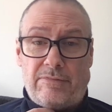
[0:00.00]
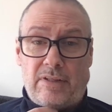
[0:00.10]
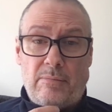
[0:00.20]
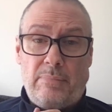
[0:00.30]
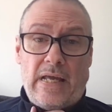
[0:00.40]
in
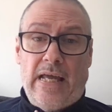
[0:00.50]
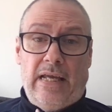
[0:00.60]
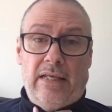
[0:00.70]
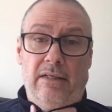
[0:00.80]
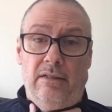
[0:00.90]
the
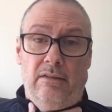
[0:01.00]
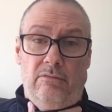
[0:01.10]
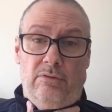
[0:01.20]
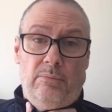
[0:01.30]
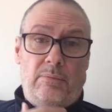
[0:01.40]
bag
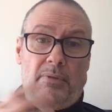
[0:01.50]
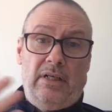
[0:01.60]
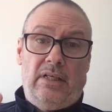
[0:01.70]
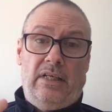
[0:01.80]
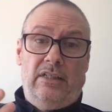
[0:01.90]
from a
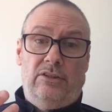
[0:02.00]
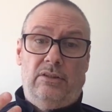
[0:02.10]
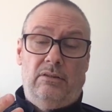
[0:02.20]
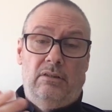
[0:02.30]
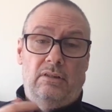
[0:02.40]
medication.